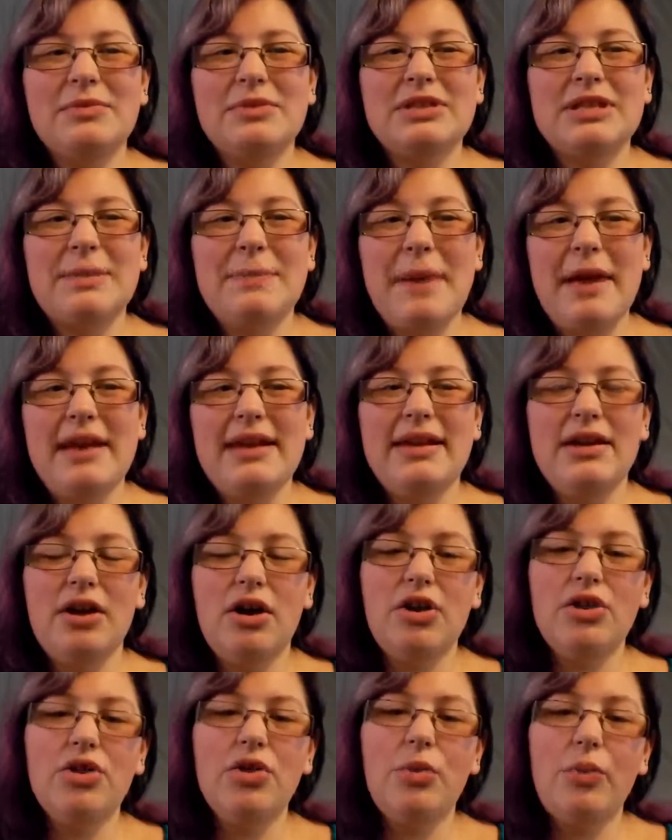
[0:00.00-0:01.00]
depending
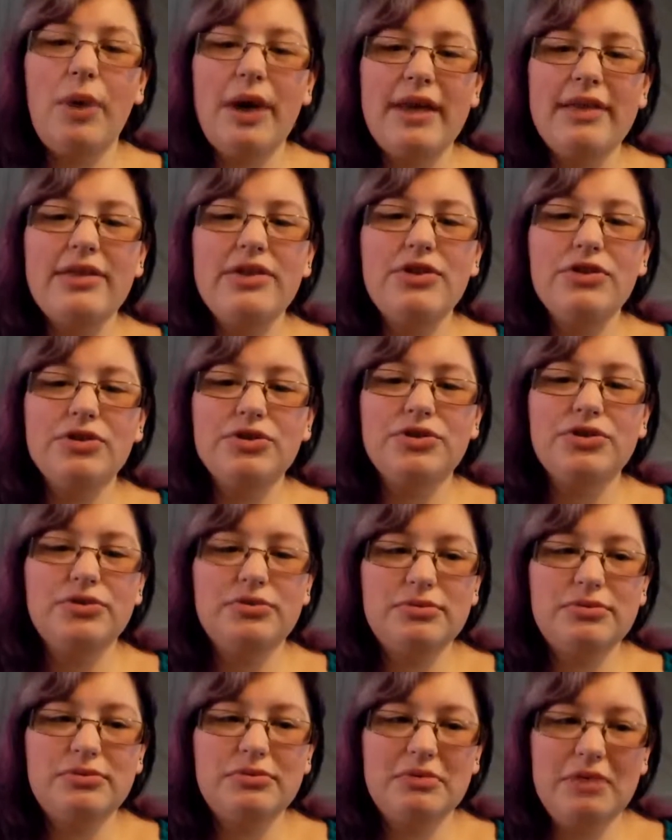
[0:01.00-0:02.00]
on the way
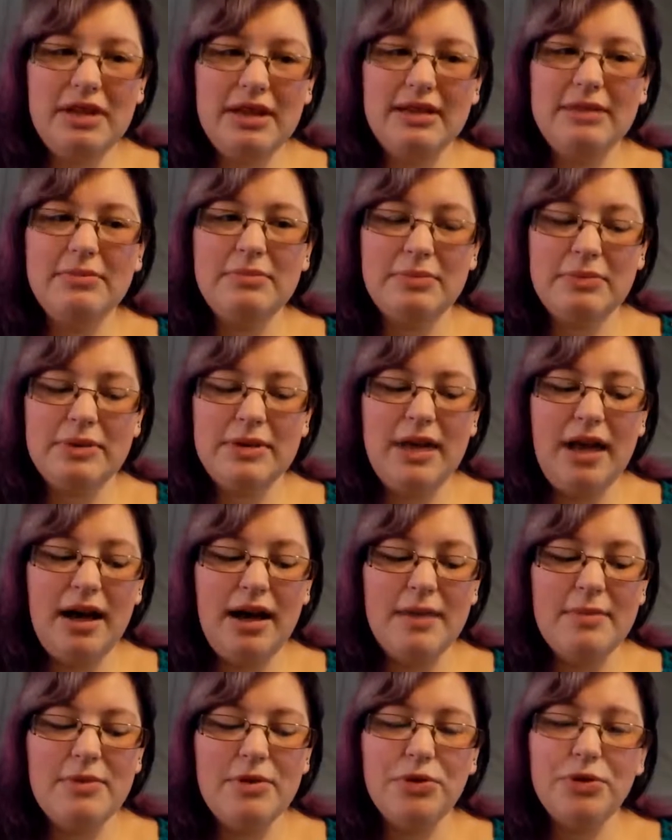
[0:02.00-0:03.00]
that
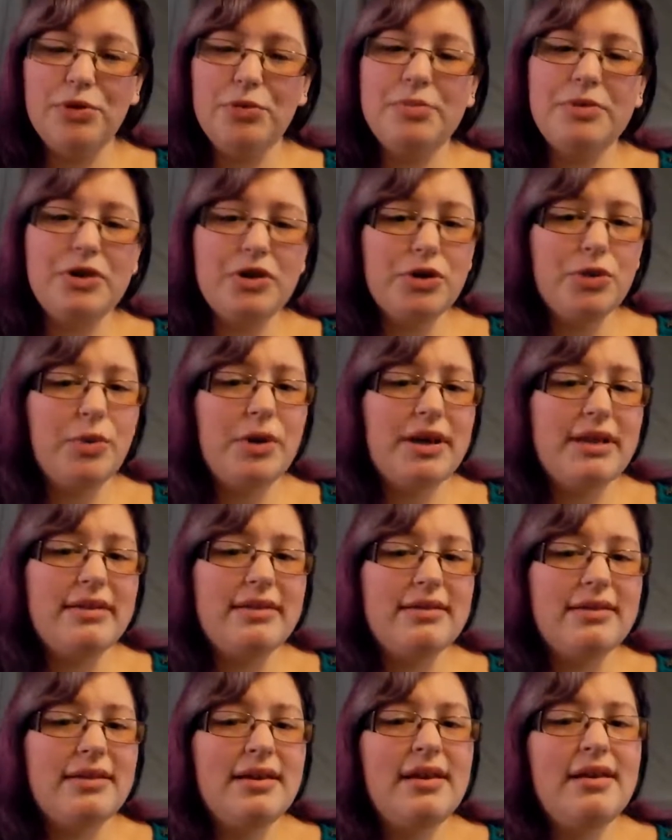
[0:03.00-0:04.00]
the group that you're with
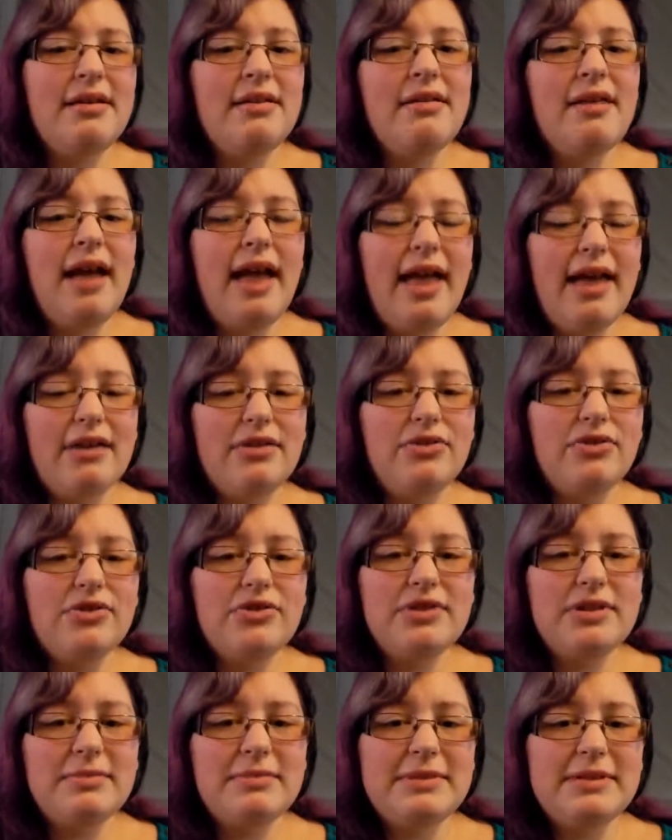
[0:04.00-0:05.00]

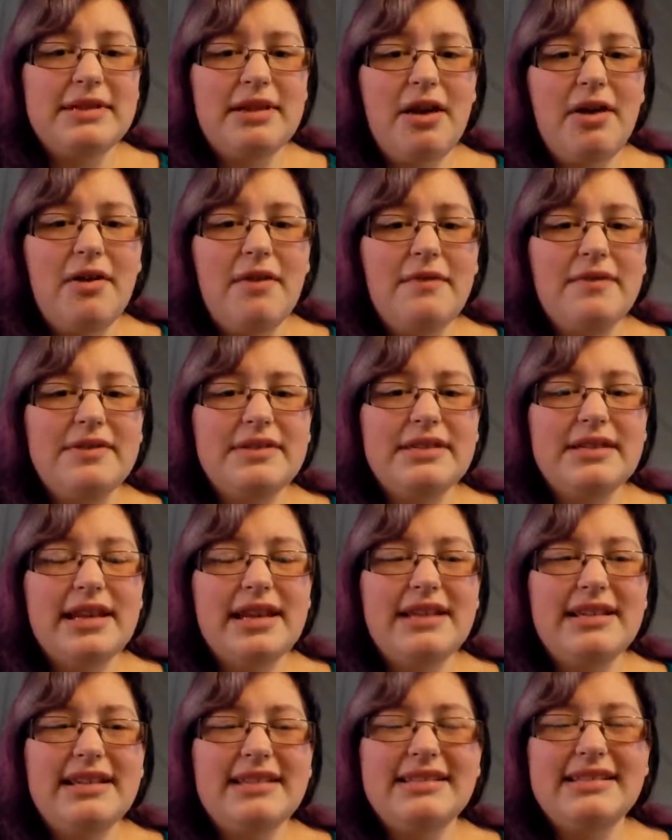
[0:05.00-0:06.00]
handles themselves,
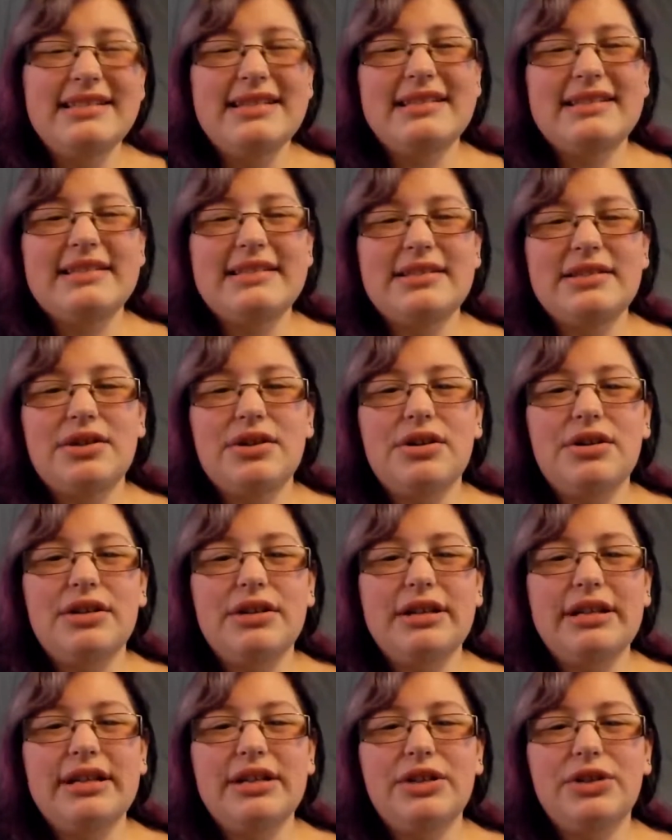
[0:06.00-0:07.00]
it doesn't
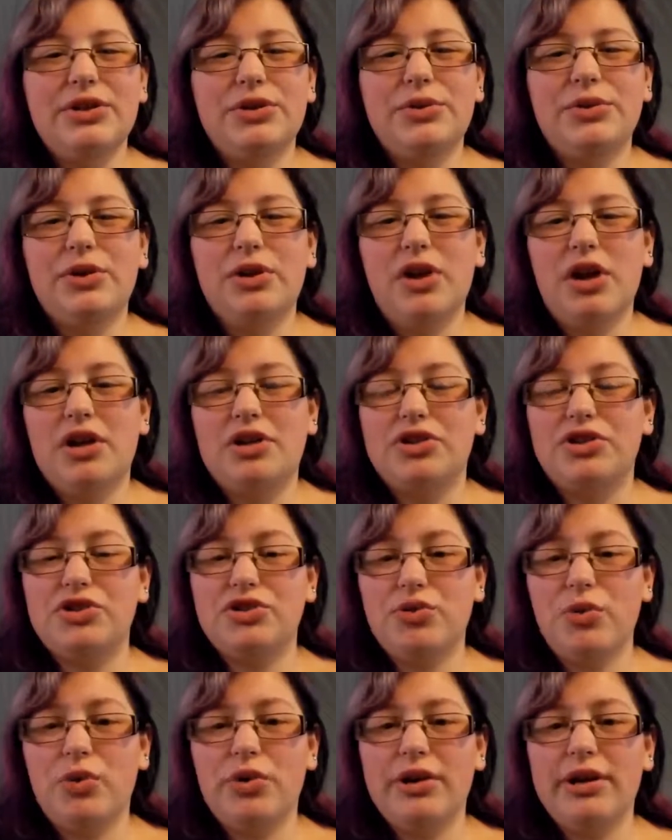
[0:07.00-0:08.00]
necessarily include a lot of
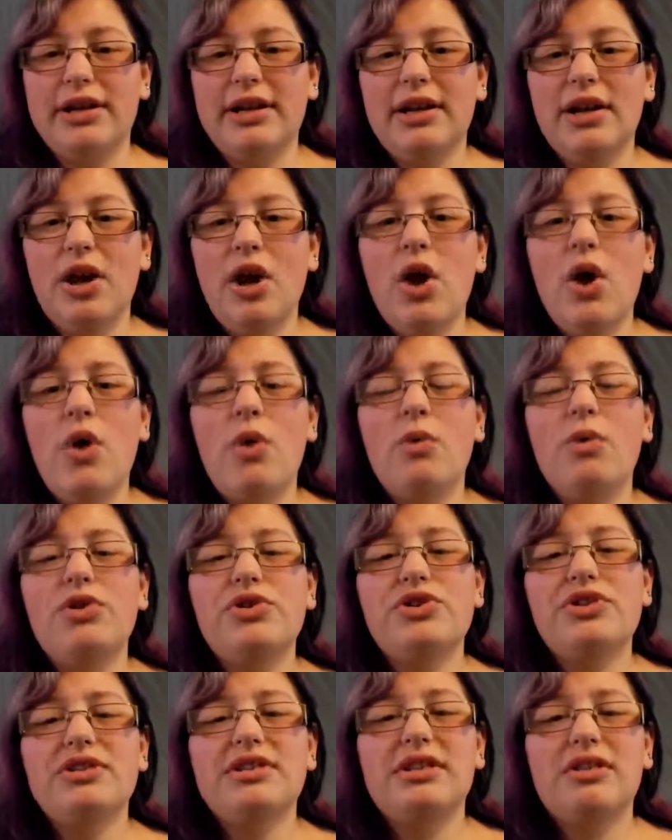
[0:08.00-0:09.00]
story,
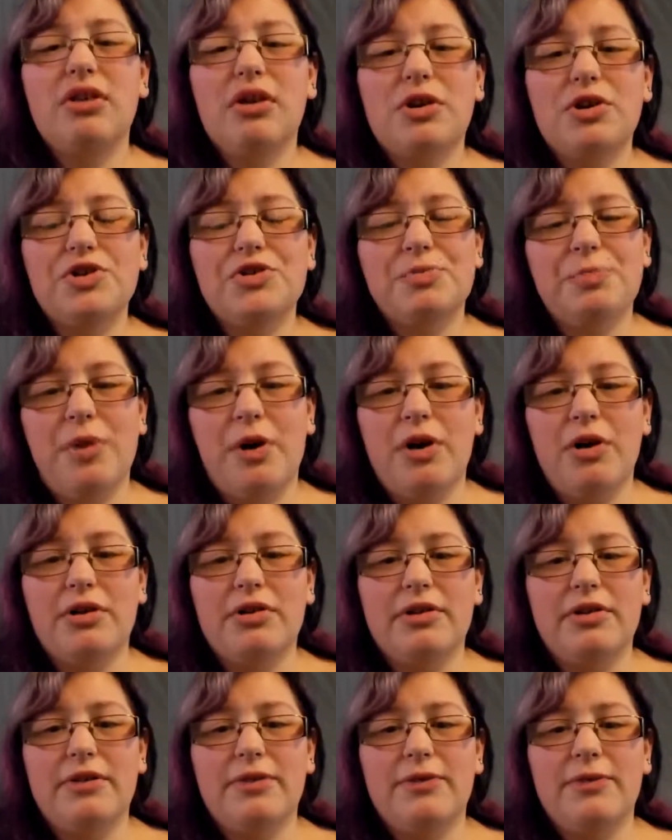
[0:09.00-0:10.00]
which is a large
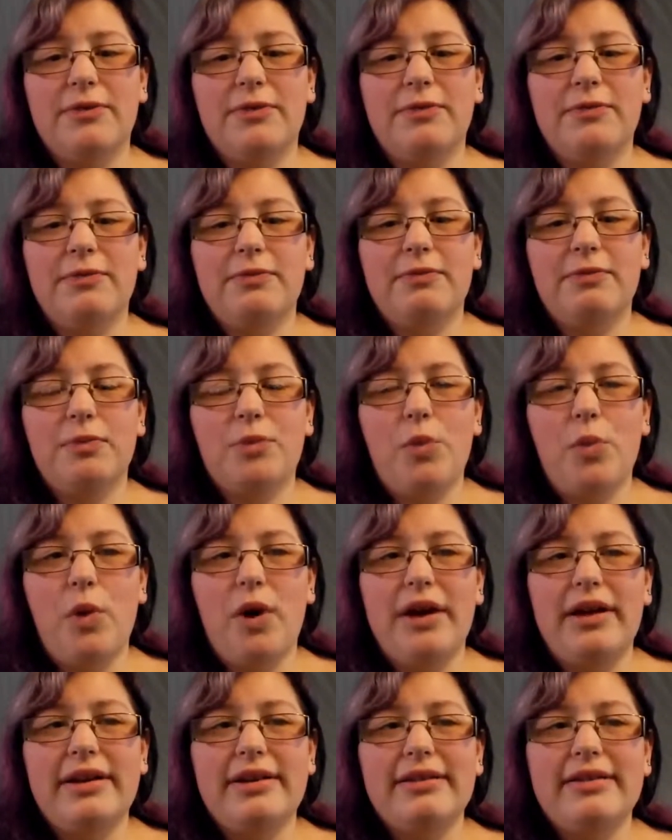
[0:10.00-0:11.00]
part of
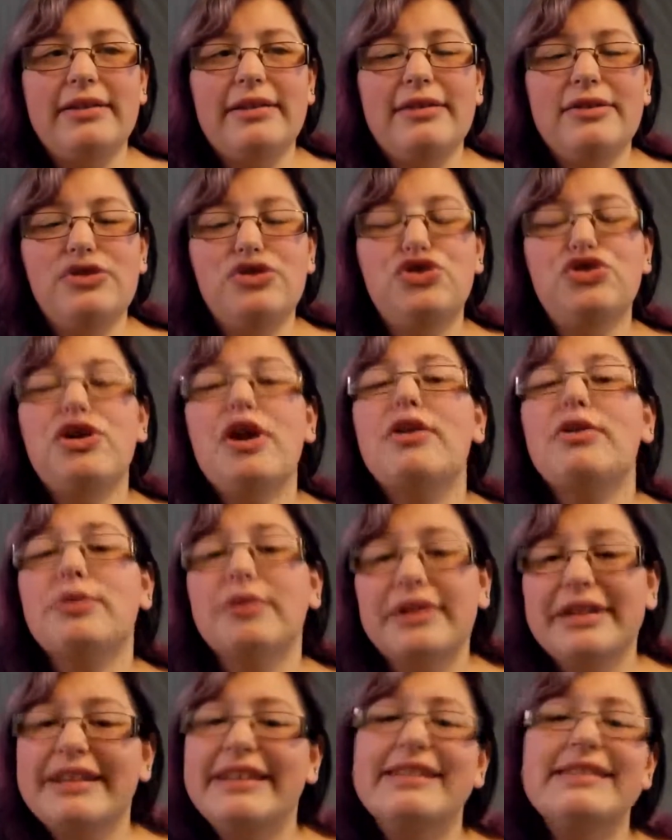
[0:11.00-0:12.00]
what
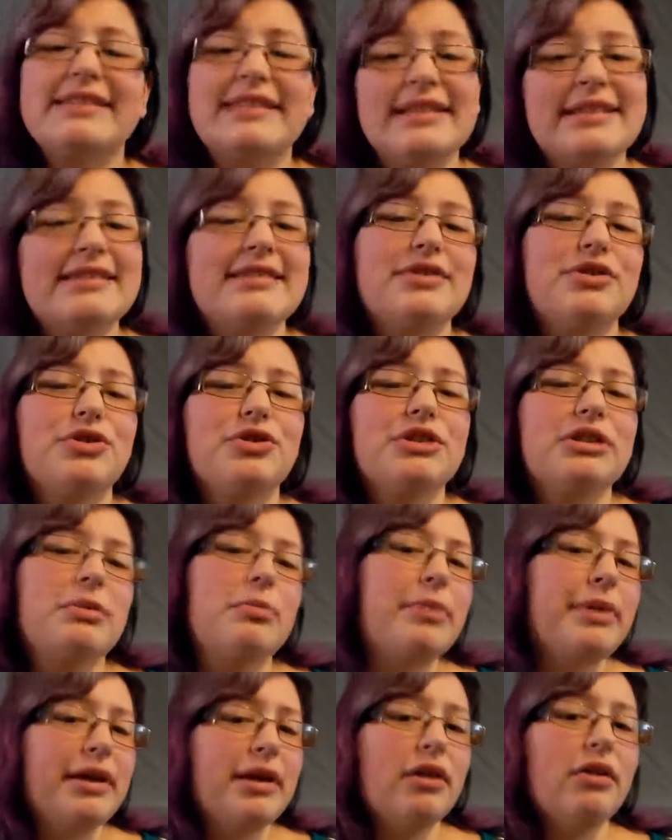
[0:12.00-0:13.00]
generally is considered to
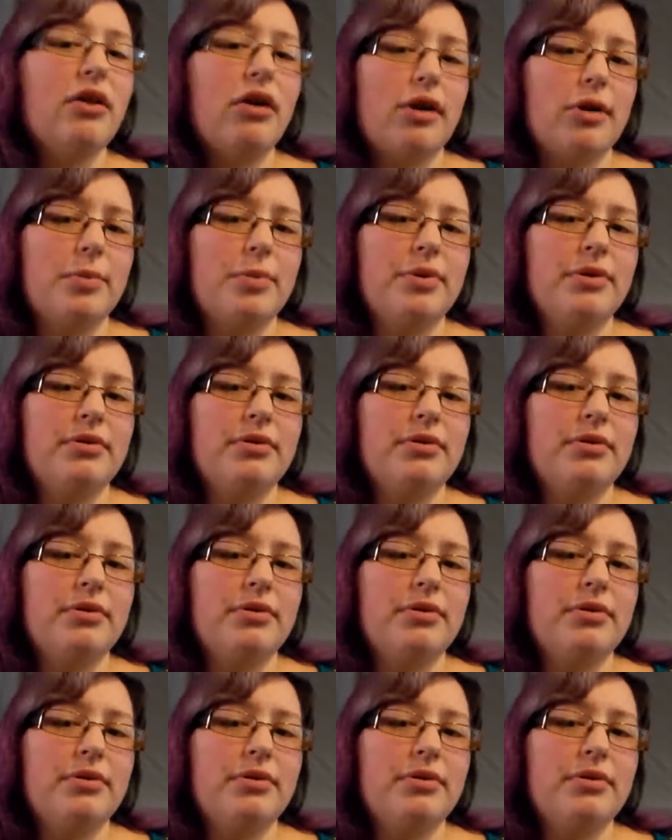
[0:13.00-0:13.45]
be a LARP.